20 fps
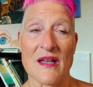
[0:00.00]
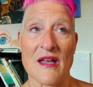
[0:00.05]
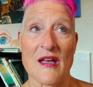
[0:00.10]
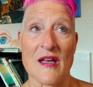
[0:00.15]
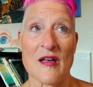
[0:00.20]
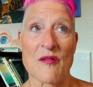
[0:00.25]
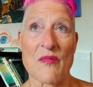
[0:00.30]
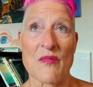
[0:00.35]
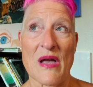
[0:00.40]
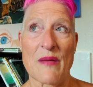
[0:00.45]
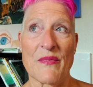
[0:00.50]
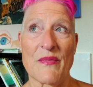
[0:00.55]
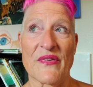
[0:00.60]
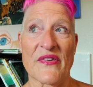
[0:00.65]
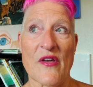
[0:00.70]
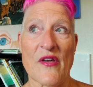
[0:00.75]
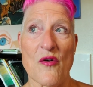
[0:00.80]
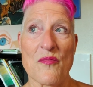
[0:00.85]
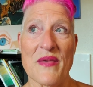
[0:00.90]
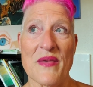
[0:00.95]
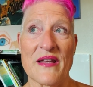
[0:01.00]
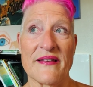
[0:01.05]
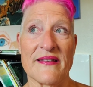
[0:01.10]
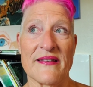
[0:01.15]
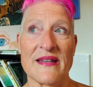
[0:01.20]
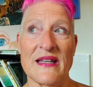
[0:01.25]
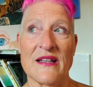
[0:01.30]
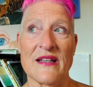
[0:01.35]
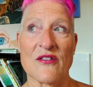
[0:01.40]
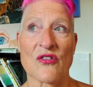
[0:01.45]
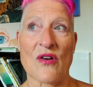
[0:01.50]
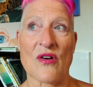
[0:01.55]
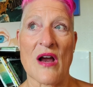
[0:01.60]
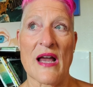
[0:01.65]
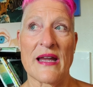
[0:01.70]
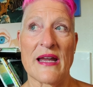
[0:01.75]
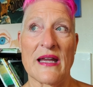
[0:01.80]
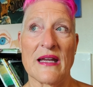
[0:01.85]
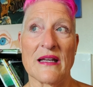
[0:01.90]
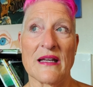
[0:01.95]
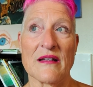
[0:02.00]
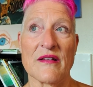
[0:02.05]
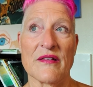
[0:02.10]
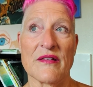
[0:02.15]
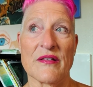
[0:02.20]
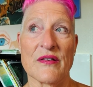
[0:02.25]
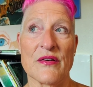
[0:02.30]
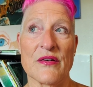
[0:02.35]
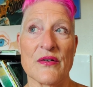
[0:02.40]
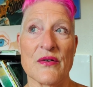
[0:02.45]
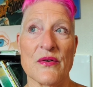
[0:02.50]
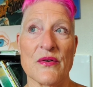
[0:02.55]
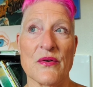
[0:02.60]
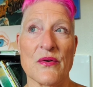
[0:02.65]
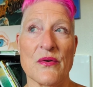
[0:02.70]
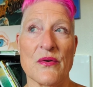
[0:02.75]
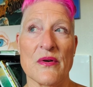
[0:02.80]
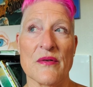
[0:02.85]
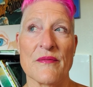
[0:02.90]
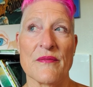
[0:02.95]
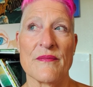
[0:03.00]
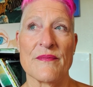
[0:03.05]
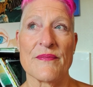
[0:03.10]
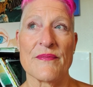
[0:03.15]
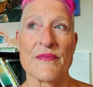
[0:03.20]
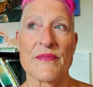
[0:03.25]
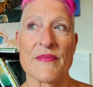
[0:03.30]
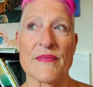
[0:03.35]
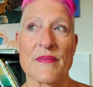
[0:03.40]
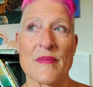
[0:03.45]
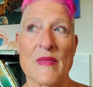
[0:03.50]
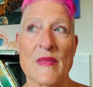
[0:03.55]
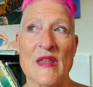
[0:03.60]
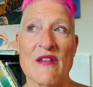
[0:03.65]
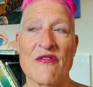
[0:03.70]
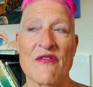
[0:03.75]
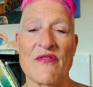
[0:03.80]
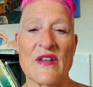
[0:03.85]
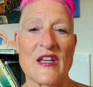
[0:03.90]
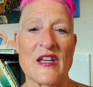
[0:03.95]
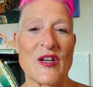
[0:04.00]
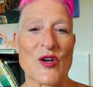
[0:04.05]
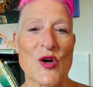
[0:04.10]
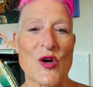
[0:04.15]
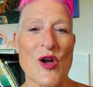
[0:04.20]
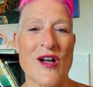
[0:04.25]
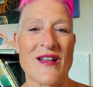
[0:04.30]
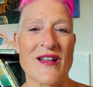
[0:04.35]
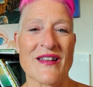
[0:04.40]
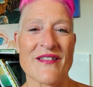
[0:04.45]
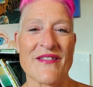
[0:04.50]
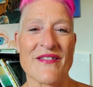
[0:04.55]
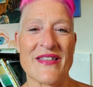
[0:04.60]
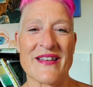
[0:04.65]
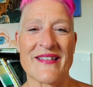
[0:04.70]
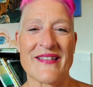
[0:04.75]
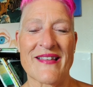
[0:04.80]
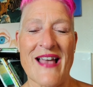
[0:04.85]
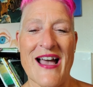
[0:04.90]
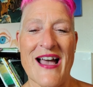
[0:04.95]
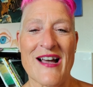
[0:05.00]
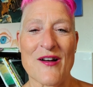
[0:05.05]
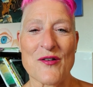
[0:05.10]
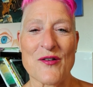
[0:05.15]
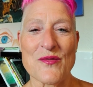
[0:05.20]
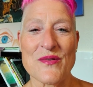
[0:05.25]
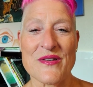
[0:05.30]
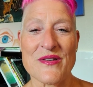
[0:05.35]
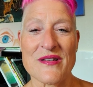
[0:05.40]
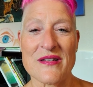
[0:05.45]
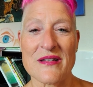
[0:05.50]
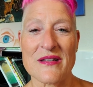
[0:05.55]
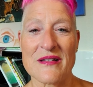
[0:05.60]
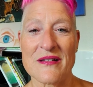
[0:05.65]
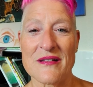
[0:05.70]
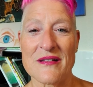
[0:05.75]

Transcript: um, I'm so busy trying to figure all of this out.